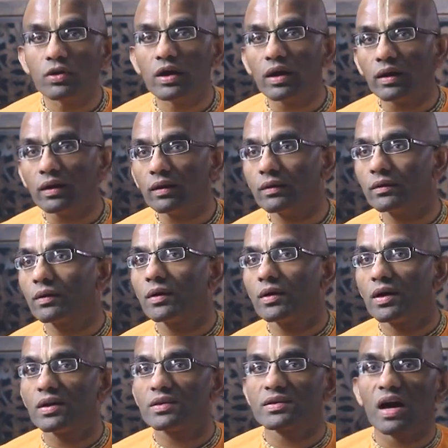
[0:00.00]
Today,
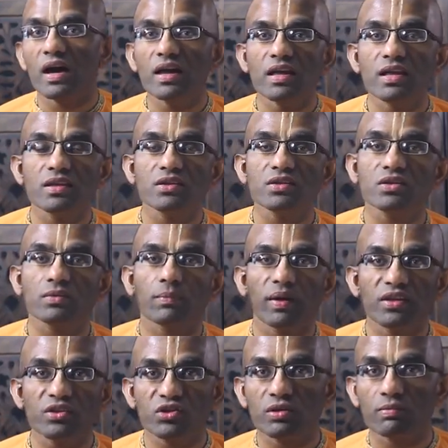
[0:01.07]
a science
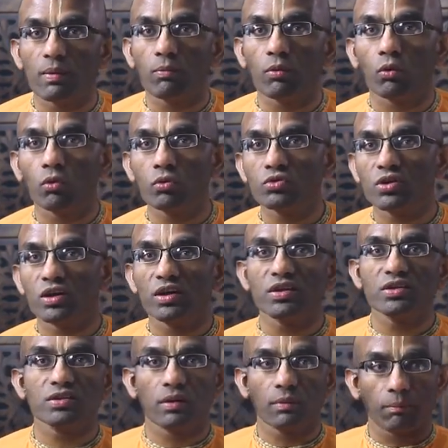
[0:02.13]
mainstream approach
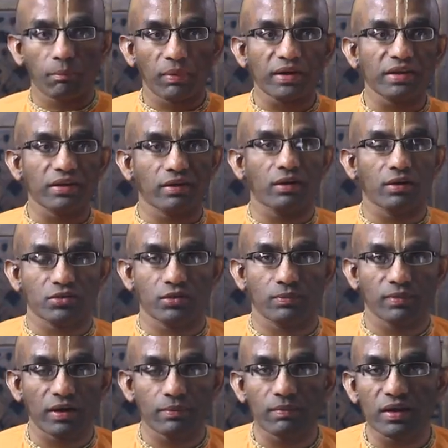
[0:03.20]
is
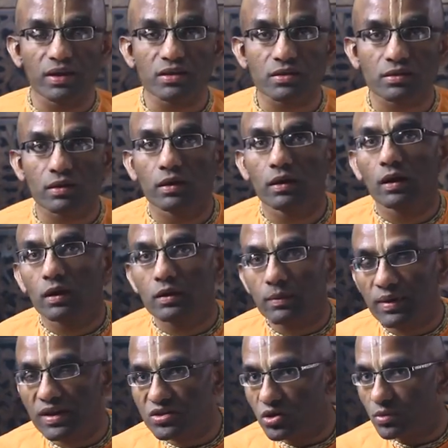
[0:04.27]
materialism. That means
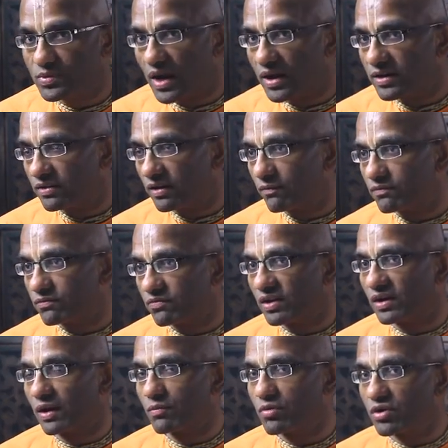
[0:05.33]
the mainstream
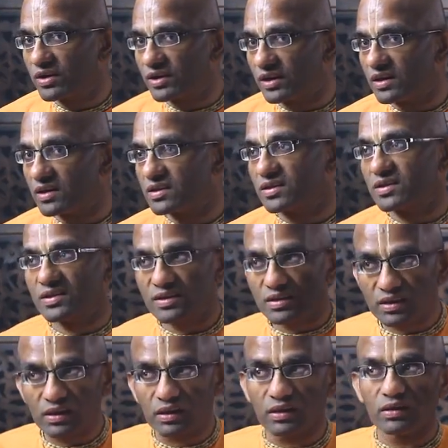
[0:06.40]
scientific community
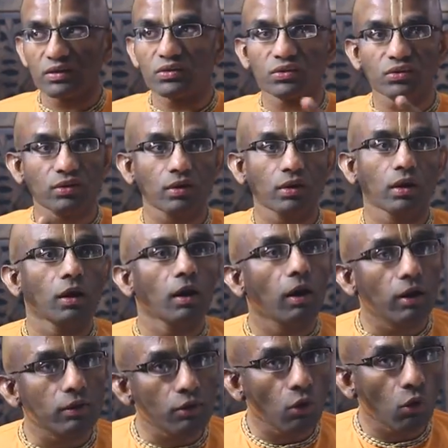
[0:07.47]
sees
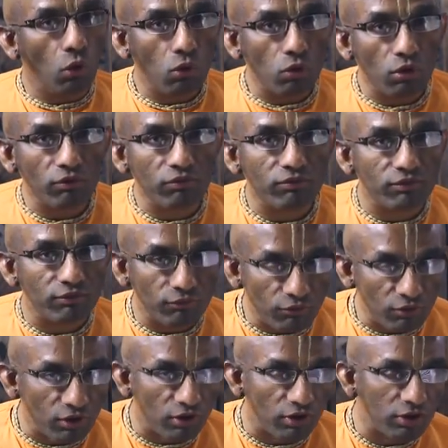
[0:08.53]
uh, the whole of
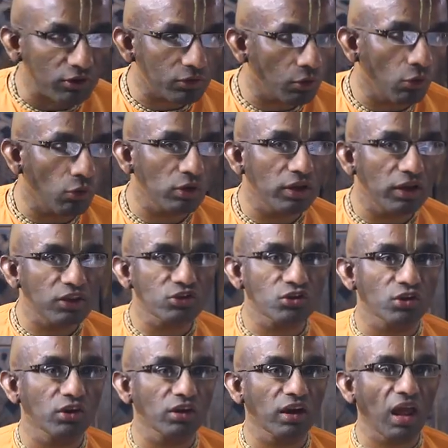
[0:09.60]
world, the whole
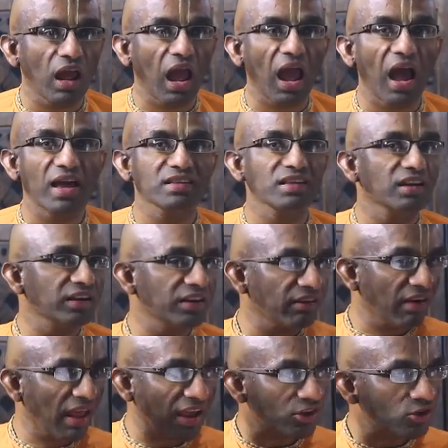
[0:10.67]
nature as an
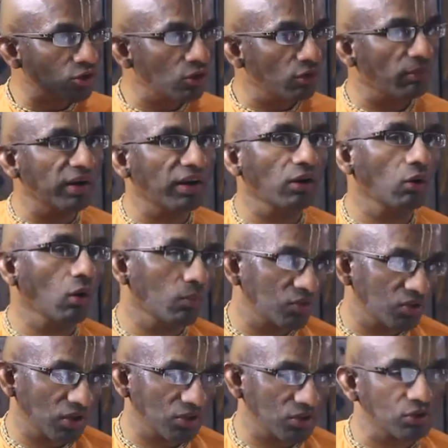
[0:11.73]
interaction of material
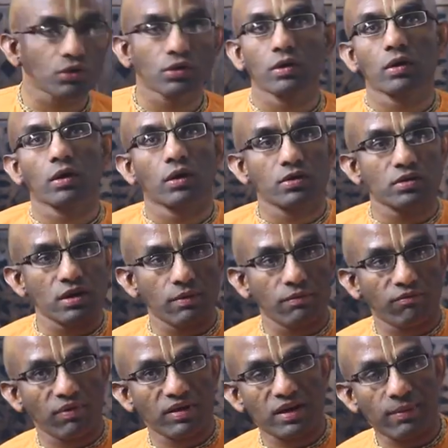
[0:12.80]
objects. Say
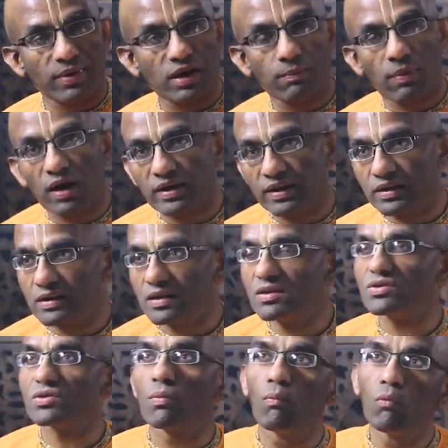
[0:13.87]
fundamental
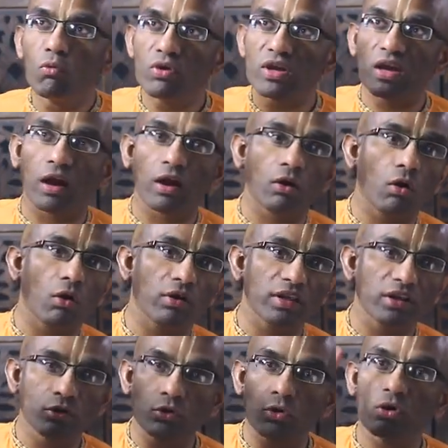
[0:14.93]
particles moving
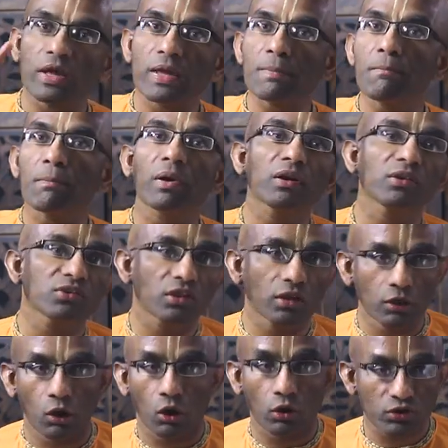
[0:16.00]
according to
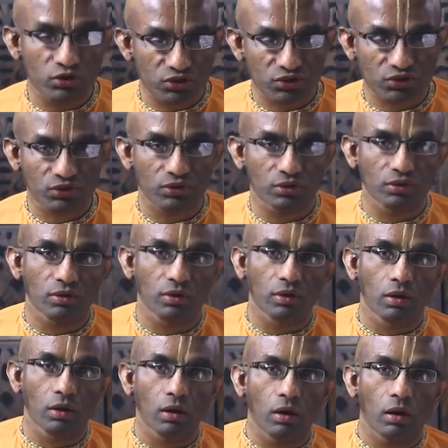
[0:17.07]
impersonal laws
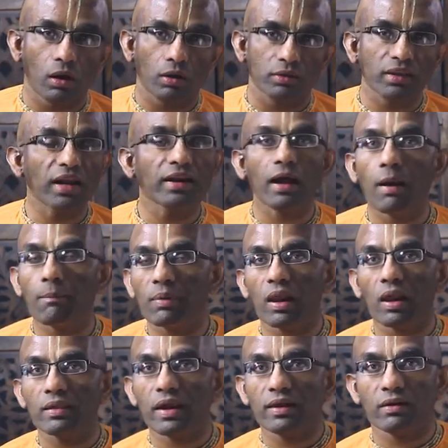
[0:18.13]
uh, that
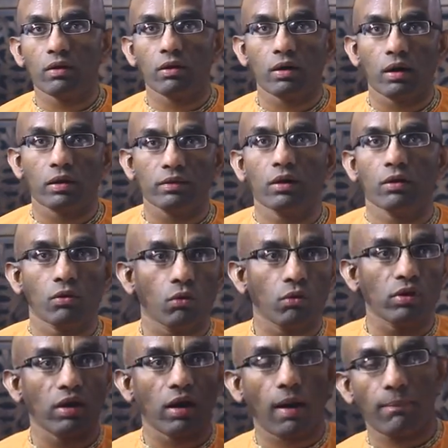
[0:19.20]
apply, that uh, they
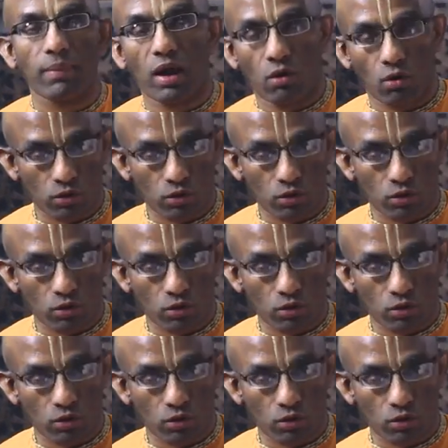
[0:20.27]
hold apply